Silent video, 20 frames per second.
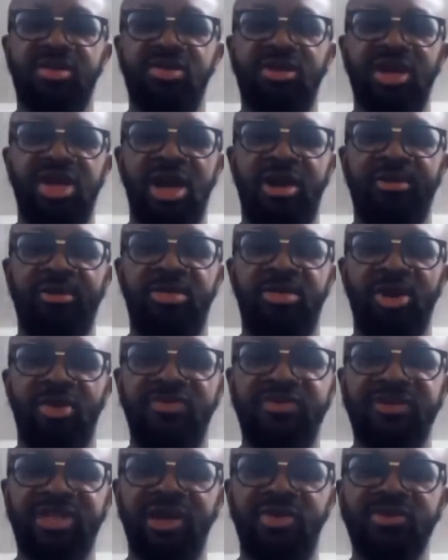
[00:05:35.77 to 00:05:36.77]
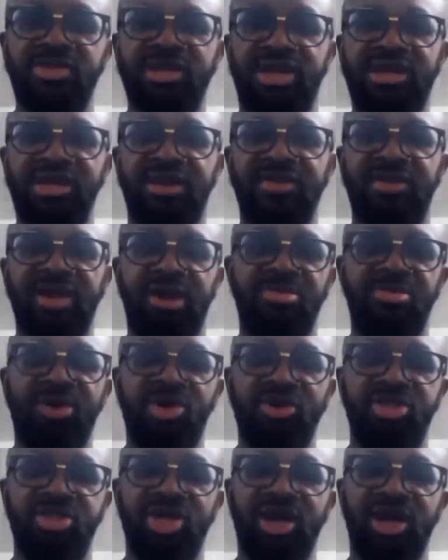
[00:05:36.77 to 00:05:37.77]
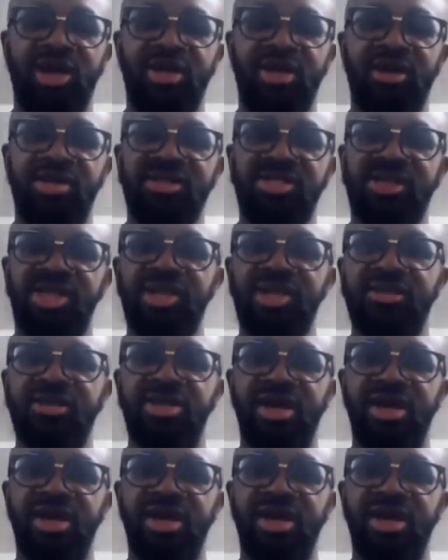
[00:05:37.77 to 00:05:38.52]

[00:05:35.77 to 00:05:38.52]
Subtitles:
the number of sales that are there, because you can see